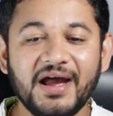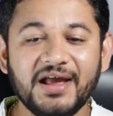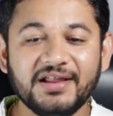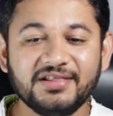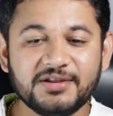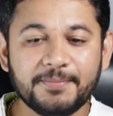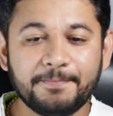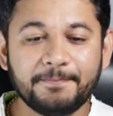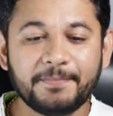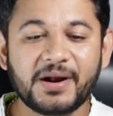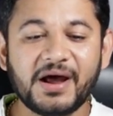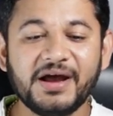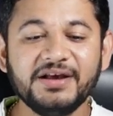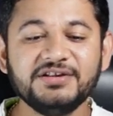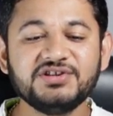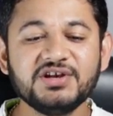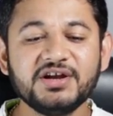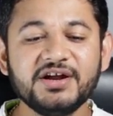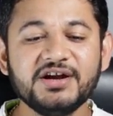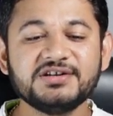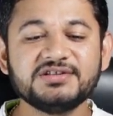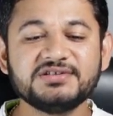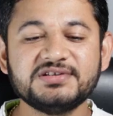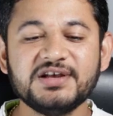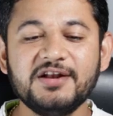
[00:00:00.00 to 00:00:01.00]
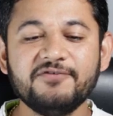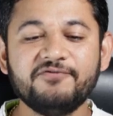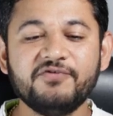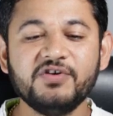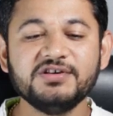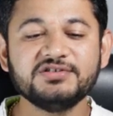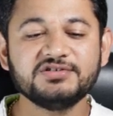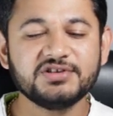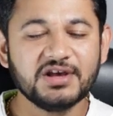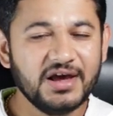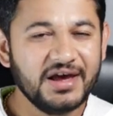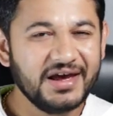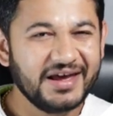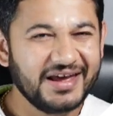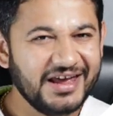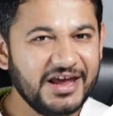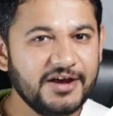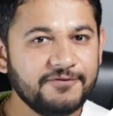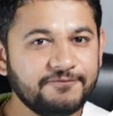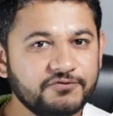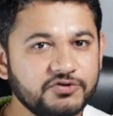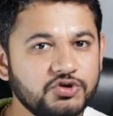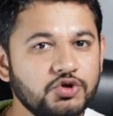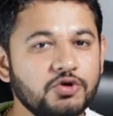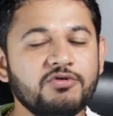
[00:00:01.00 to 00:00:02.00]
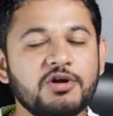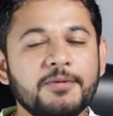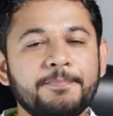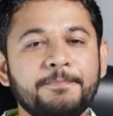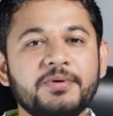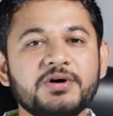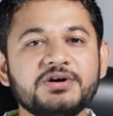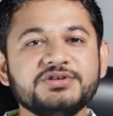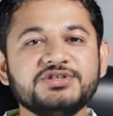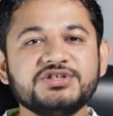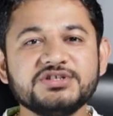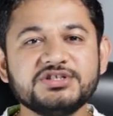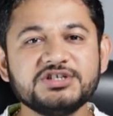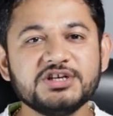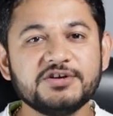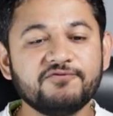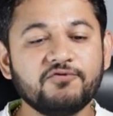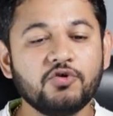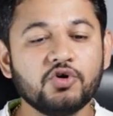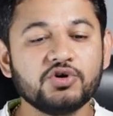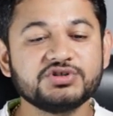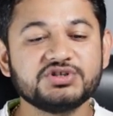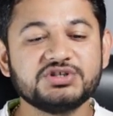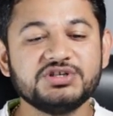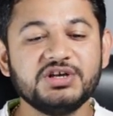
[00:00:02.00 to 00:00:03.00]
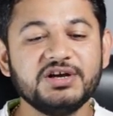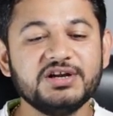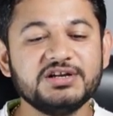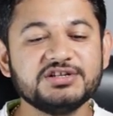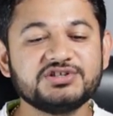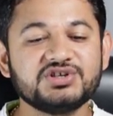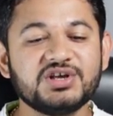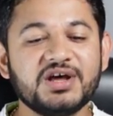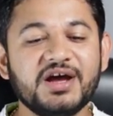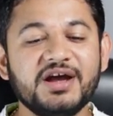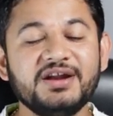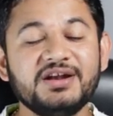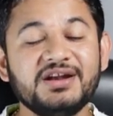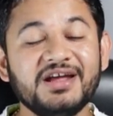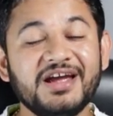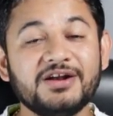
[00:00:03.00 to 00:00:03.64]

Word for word: and the pricing itself is, if you will purchase it for a single site,